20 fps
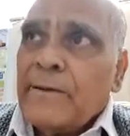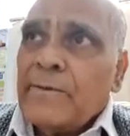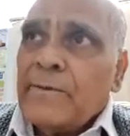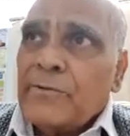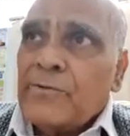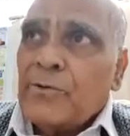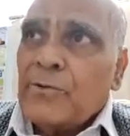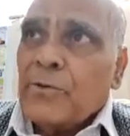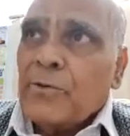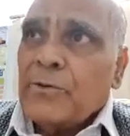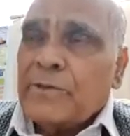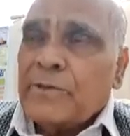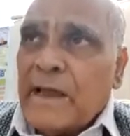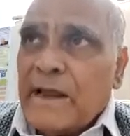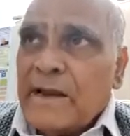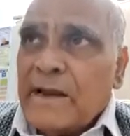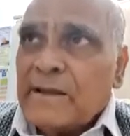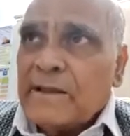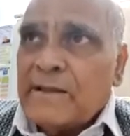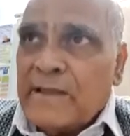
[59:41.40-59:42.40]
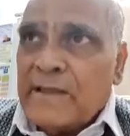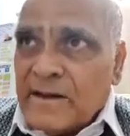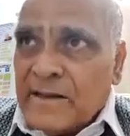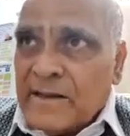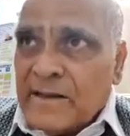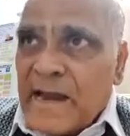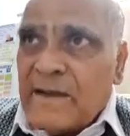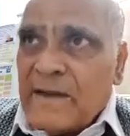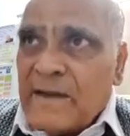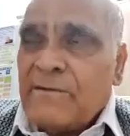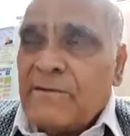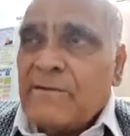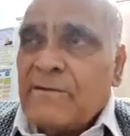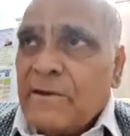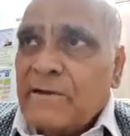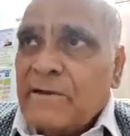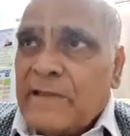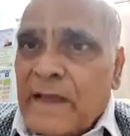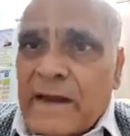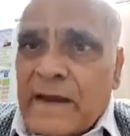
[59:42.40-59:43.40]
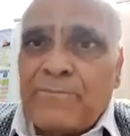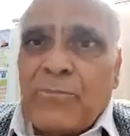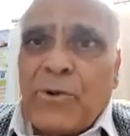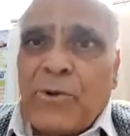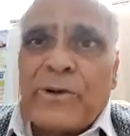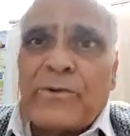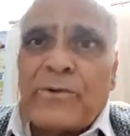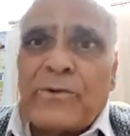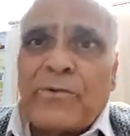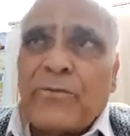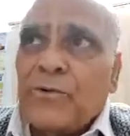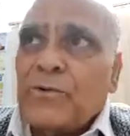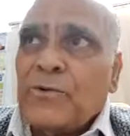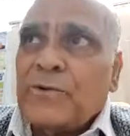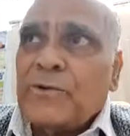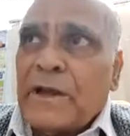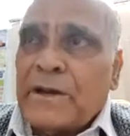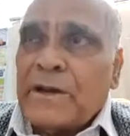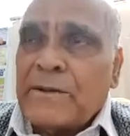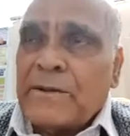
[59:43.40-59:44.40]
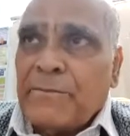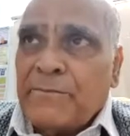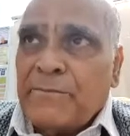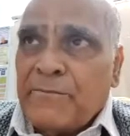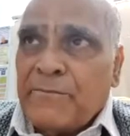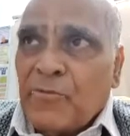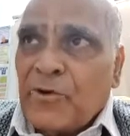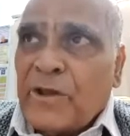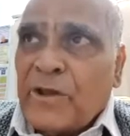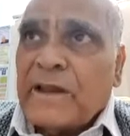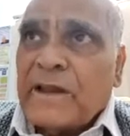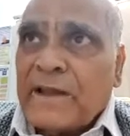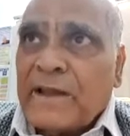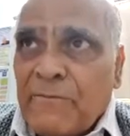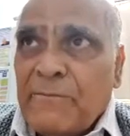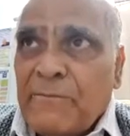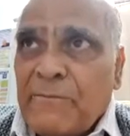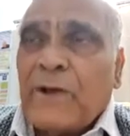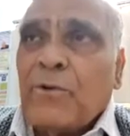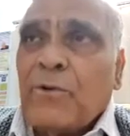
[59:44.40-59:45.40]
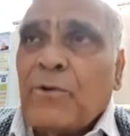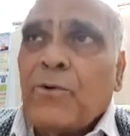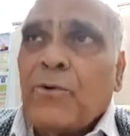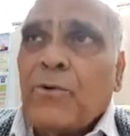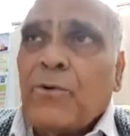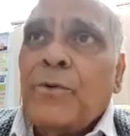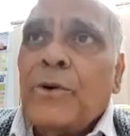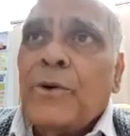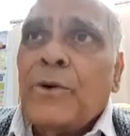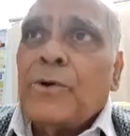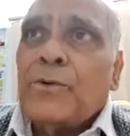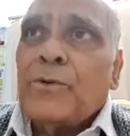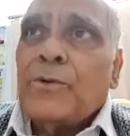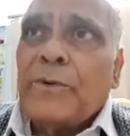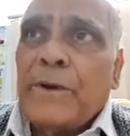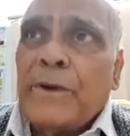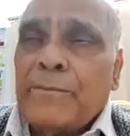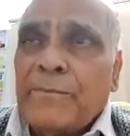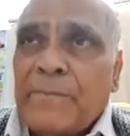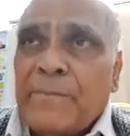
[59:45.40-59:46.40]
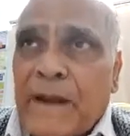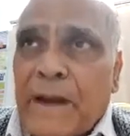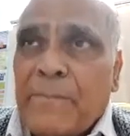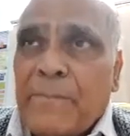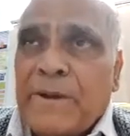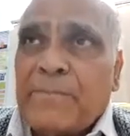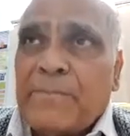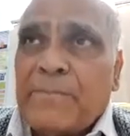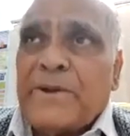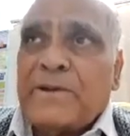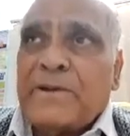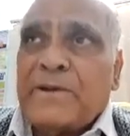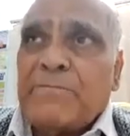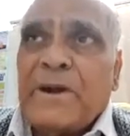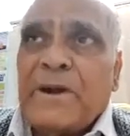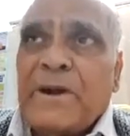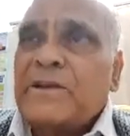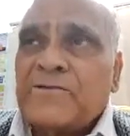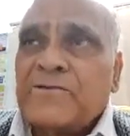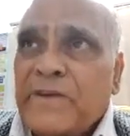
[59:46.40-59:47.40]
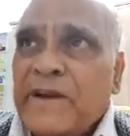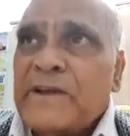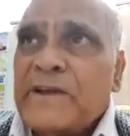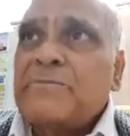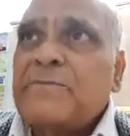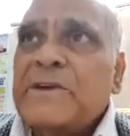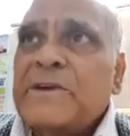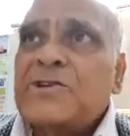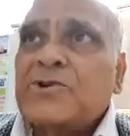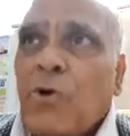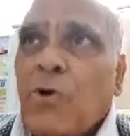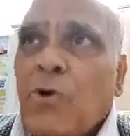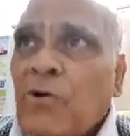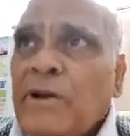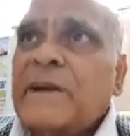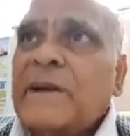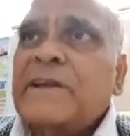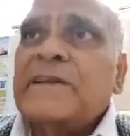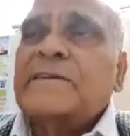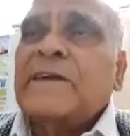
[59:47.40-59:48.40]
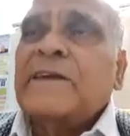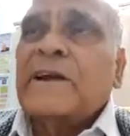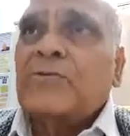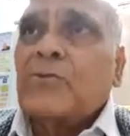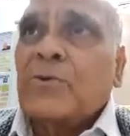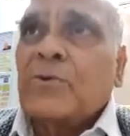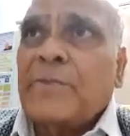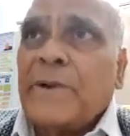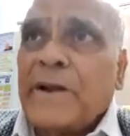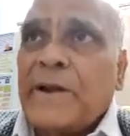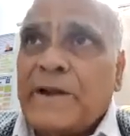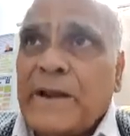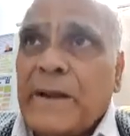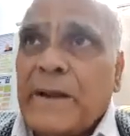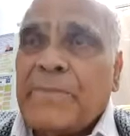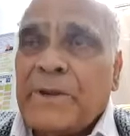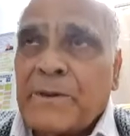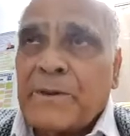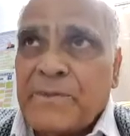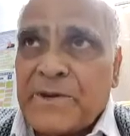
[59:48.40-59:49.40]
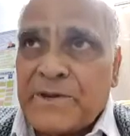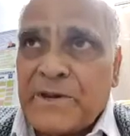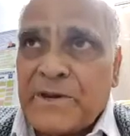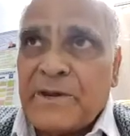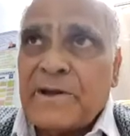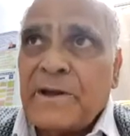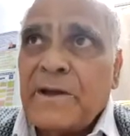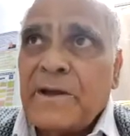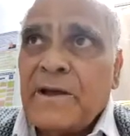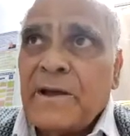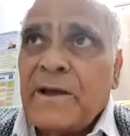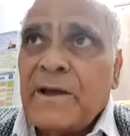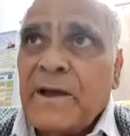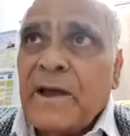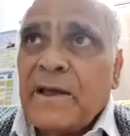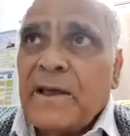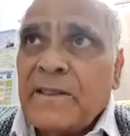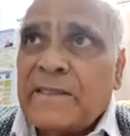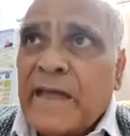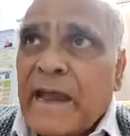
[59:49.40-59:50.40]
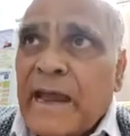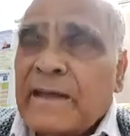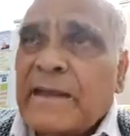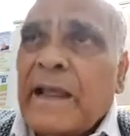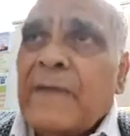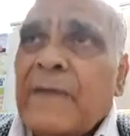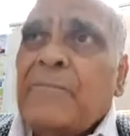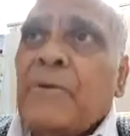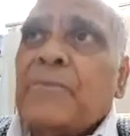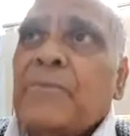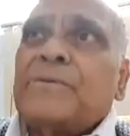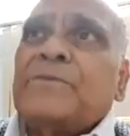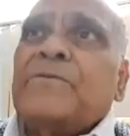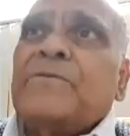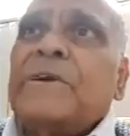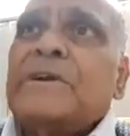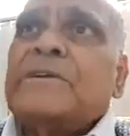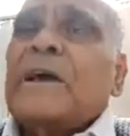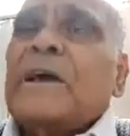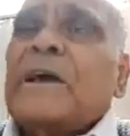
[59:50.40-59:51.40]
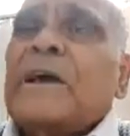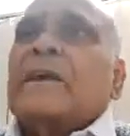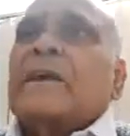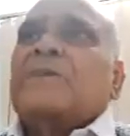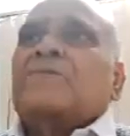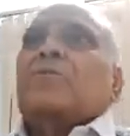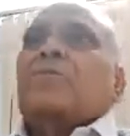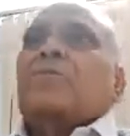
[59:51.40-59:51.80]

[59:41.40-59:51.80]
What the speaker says: So in that point of view, that we can give mango to a diabetic patient. But sweets means chocolate is not good for a diabetic patient. That type of sweets are not